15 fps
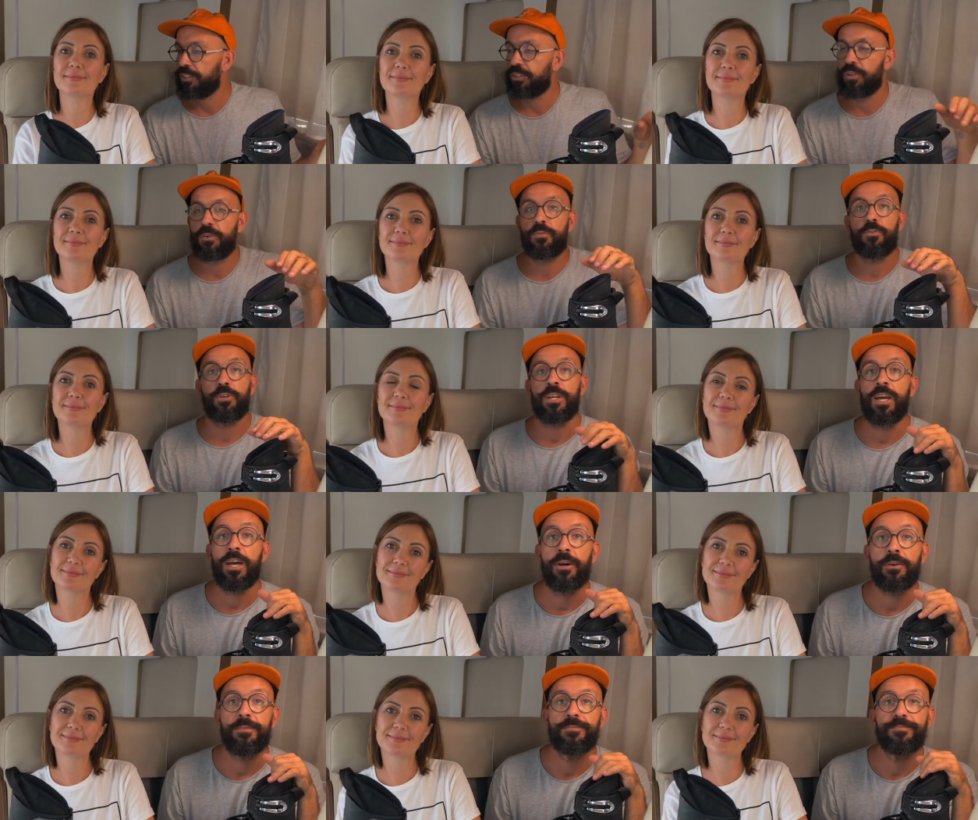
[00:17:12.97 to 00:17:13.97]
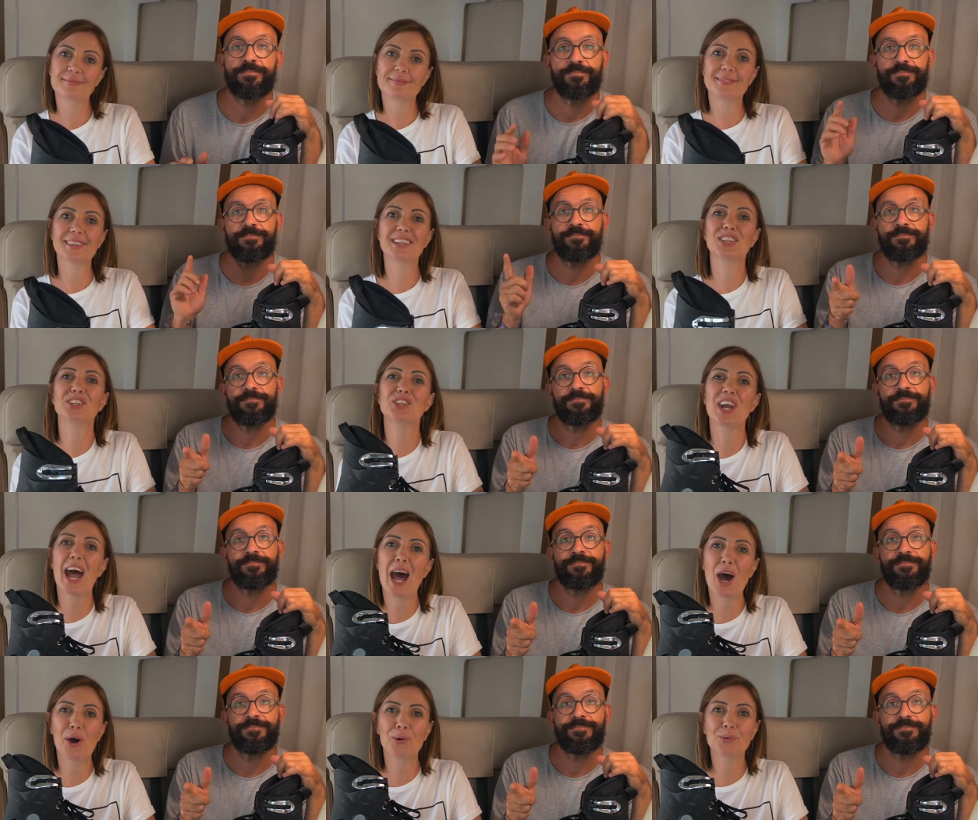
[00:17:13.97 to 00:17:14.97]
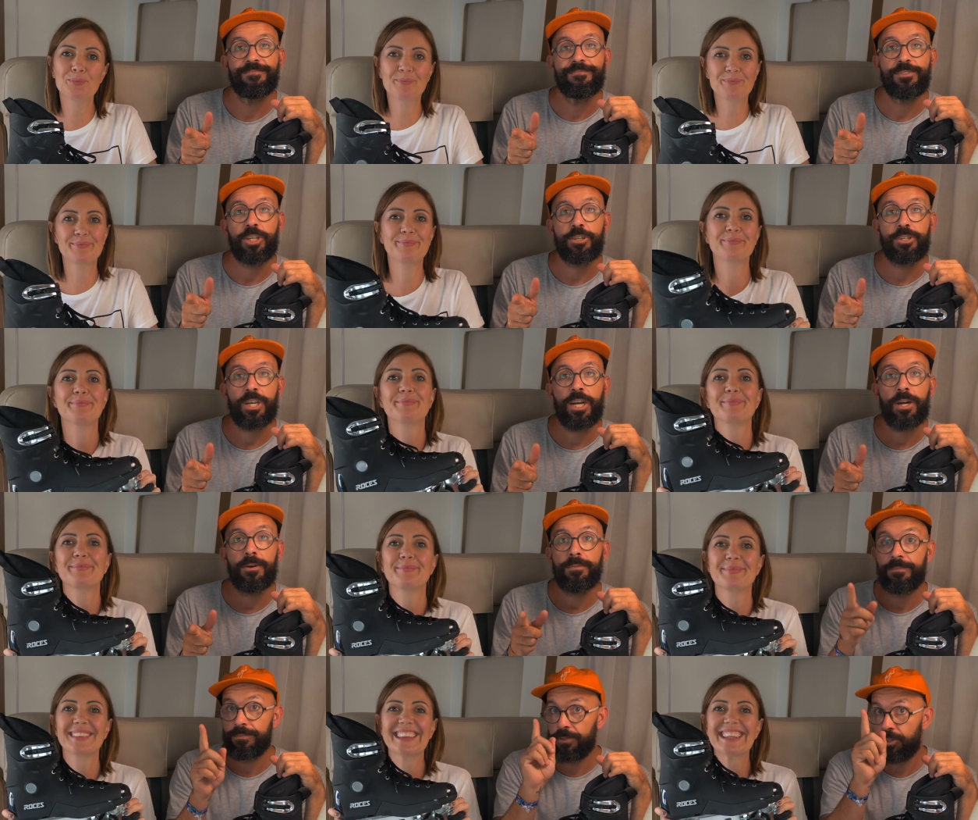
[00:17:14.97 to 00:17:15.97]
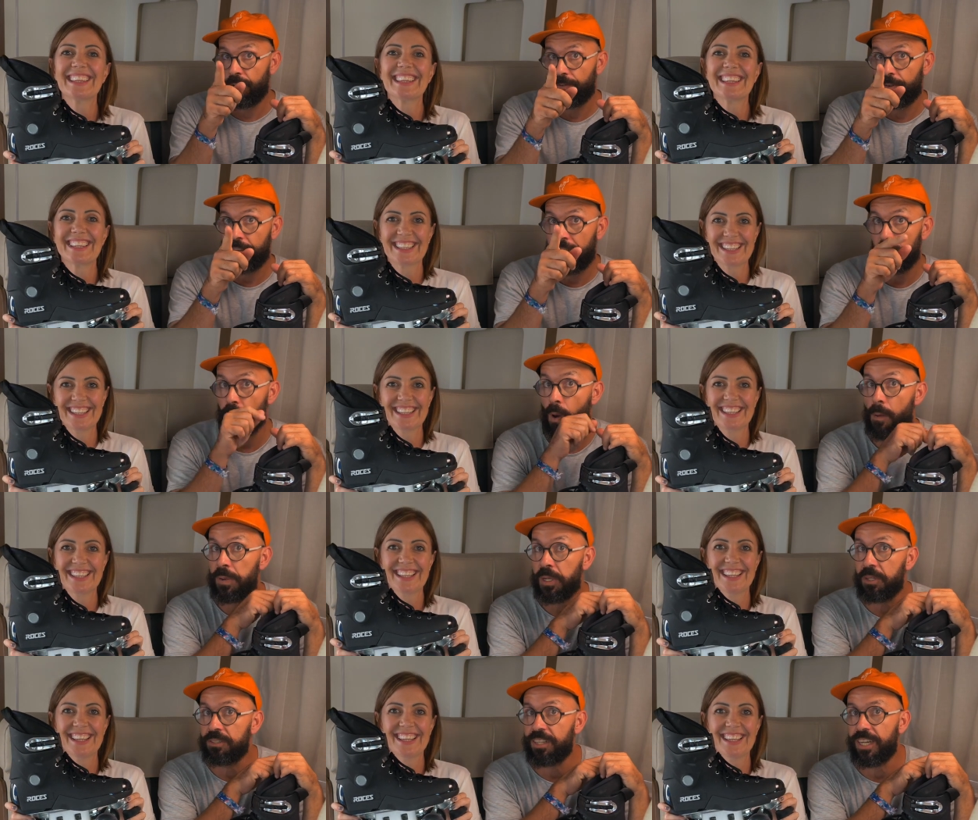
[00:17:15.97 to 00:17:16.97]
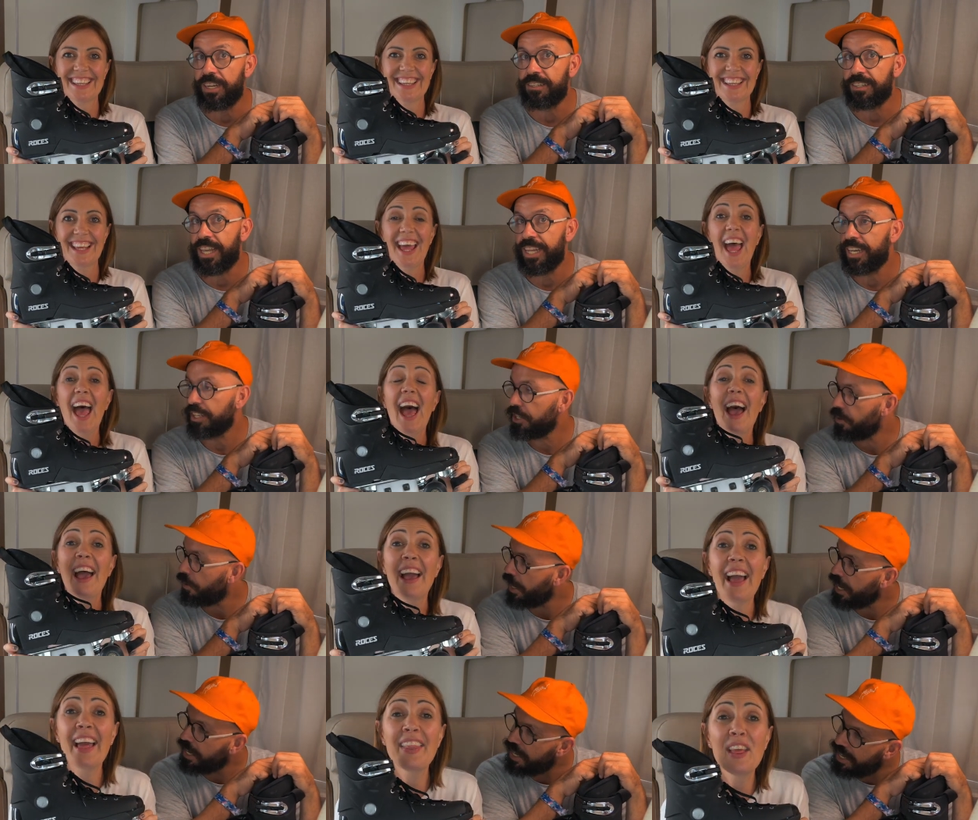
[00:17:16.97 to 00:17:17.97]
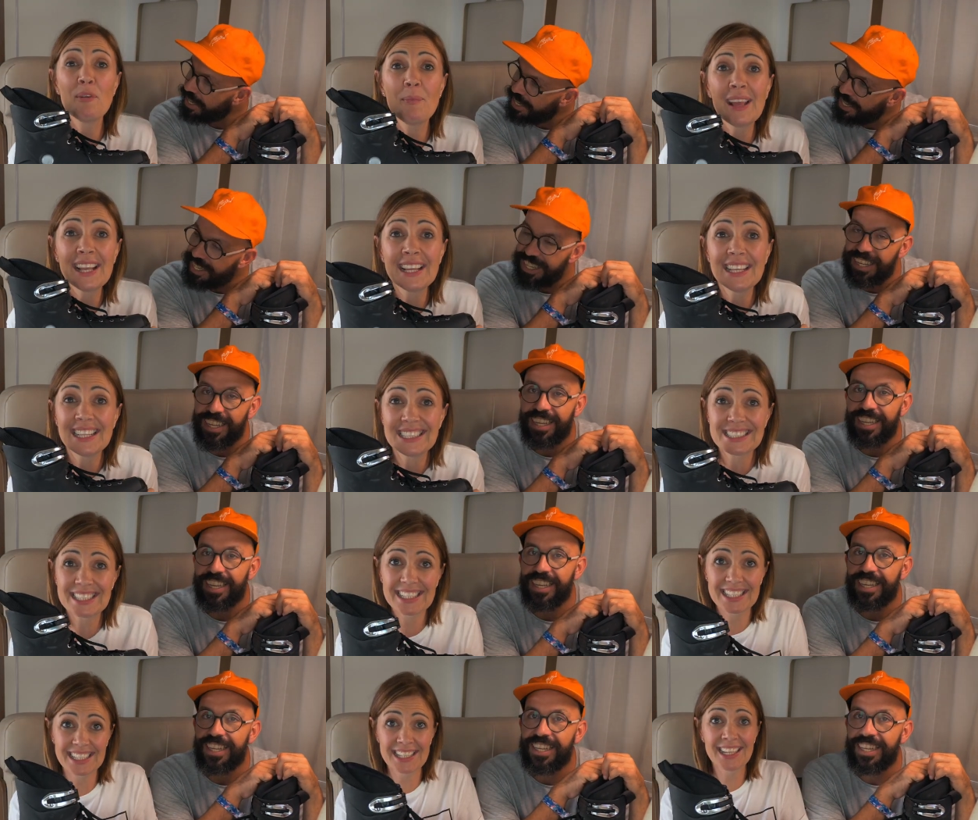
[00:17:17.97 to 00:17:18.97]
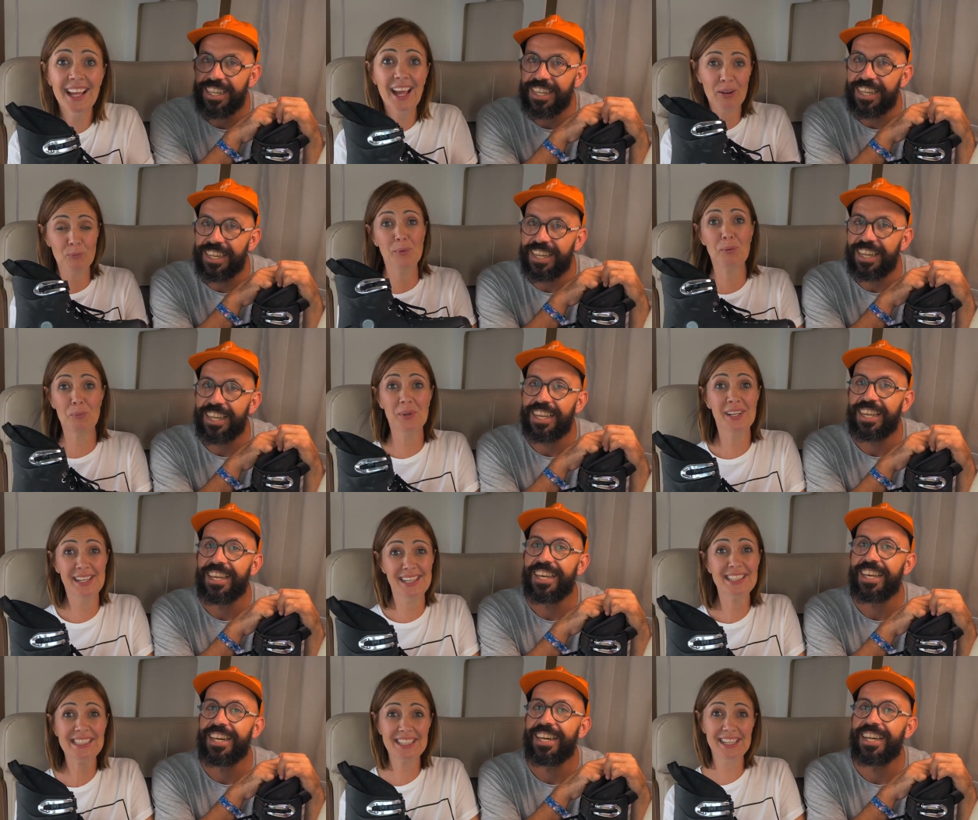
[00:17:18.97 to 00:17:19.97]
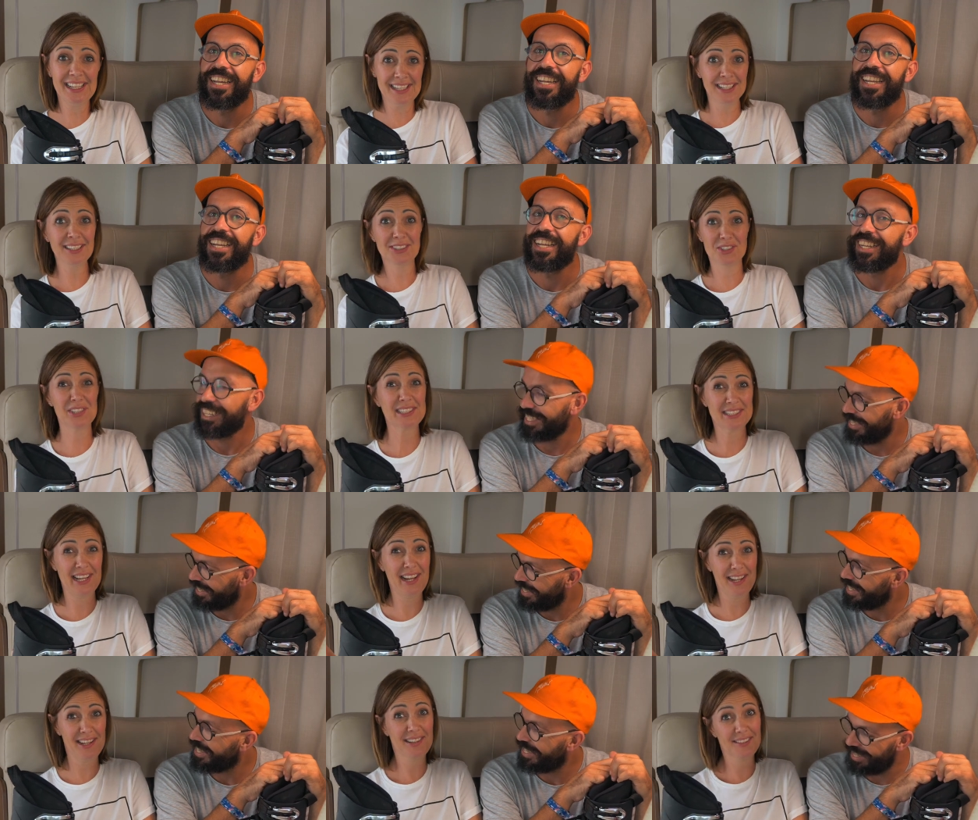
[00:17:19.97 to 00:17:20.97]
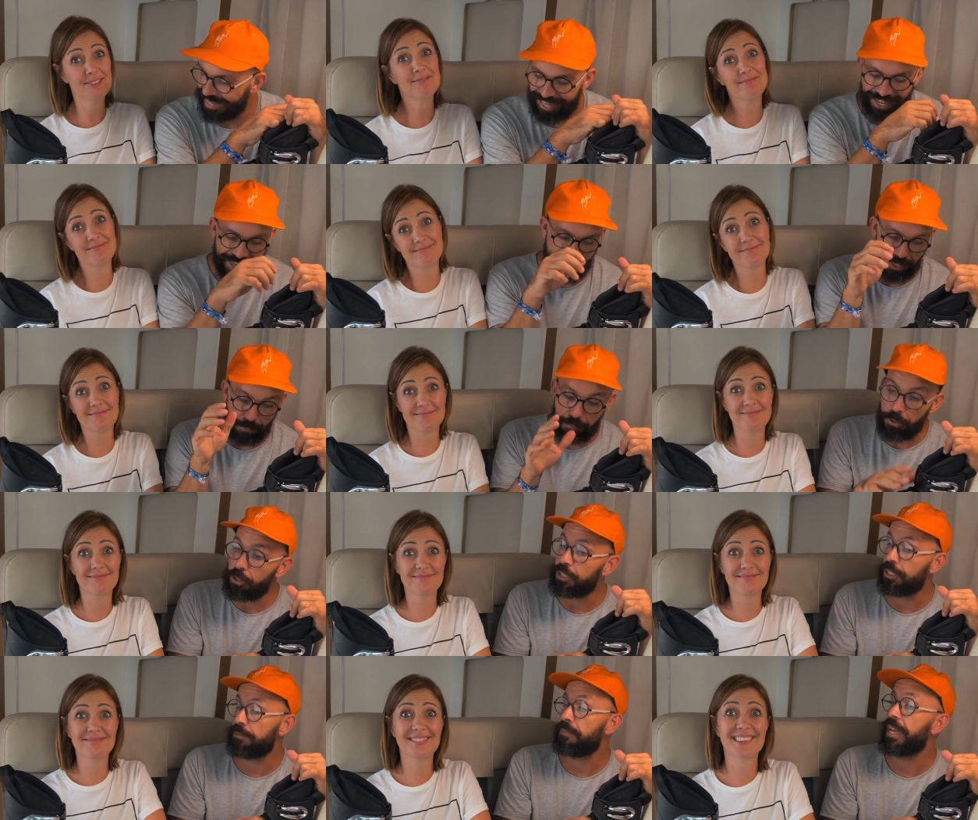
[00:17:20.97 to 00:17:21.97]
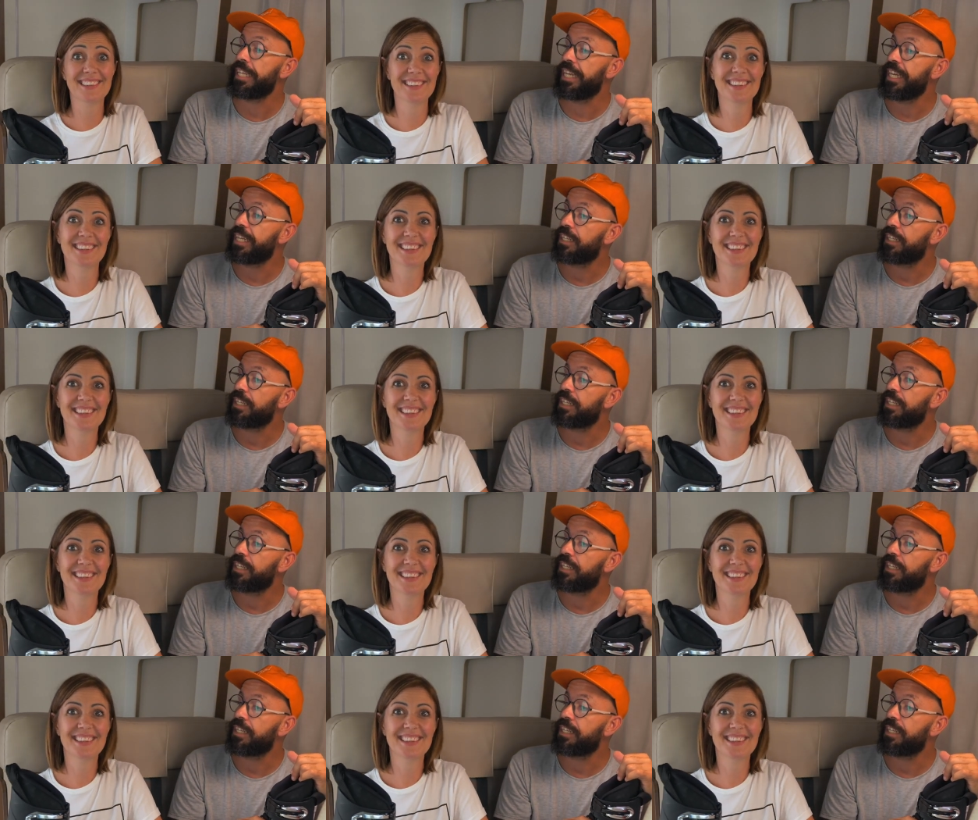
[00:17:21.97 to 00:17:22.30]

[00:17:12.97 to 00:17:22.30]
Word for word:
Speaker 1: So for now, ciao. Ciao ciao. Don't forget why we all started skating, you know why? And
Speaker 2: they're made in Italy and we were in Italy, just saying.
Speaker 1: Yeah, the boot is made in